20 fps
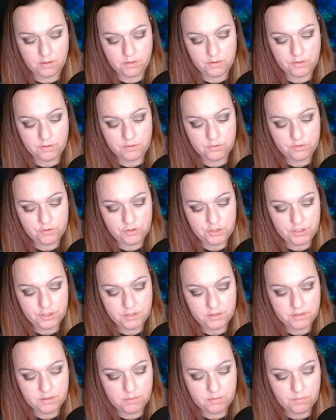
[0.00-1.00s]
use
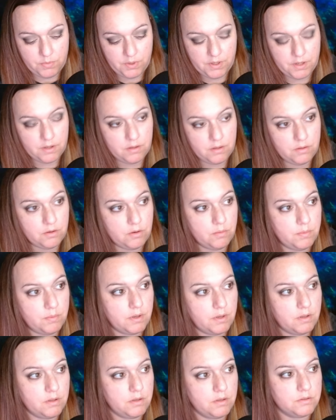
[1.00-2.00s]
cheats to bring it a little bit
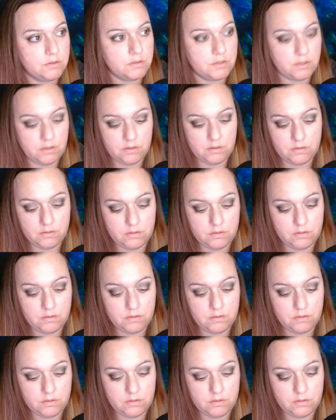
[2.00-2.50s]
closer.